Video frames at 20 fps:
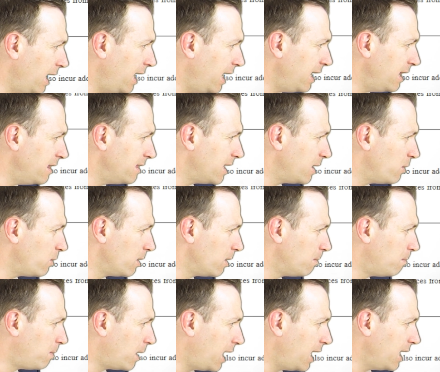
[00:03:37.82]
and they will
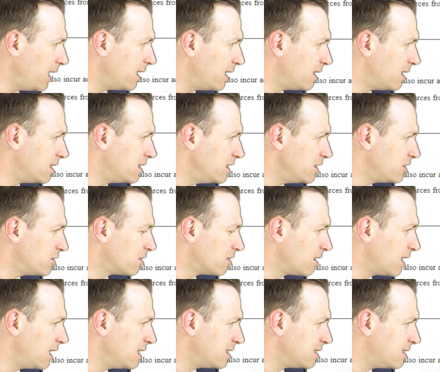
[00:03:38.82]
buy additional
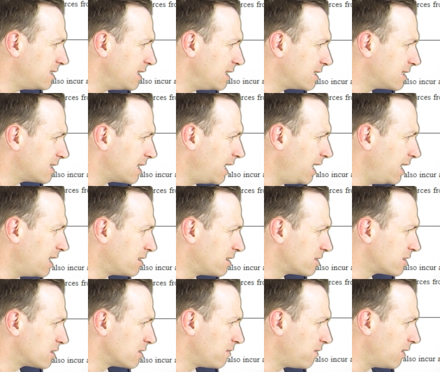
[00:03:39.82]
86
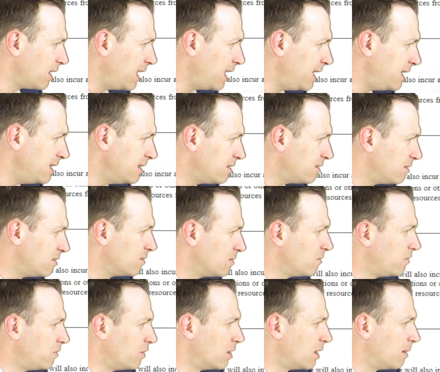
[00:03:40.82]
acres of land
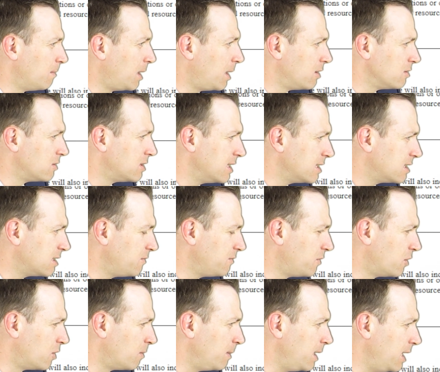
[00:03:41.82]
for about
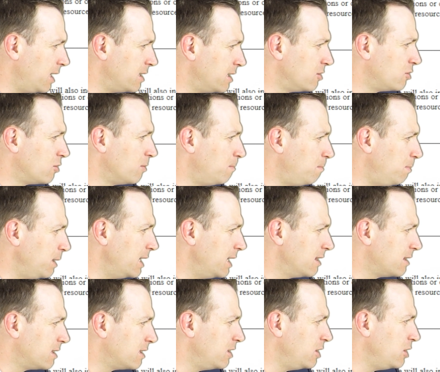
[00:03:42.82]
64 million to
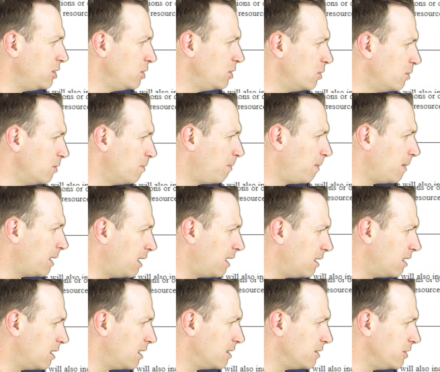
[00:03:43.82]
build a new
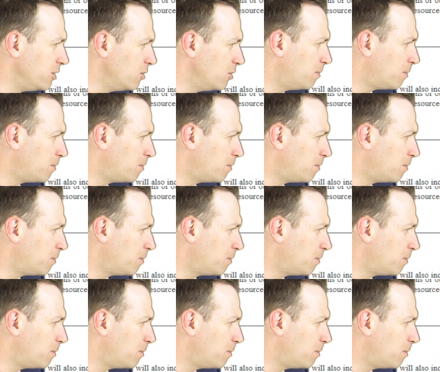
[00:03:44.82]
new